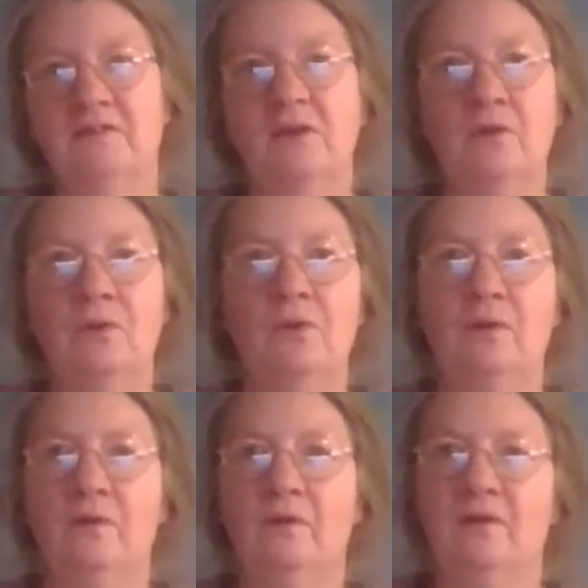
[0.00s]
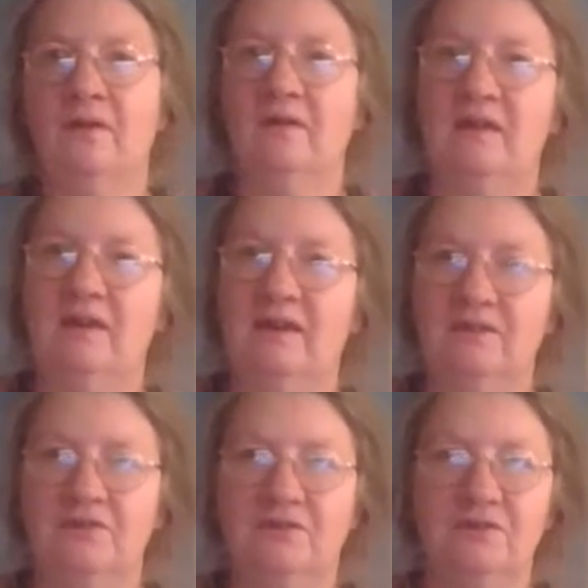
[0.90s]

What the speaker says: stove or electric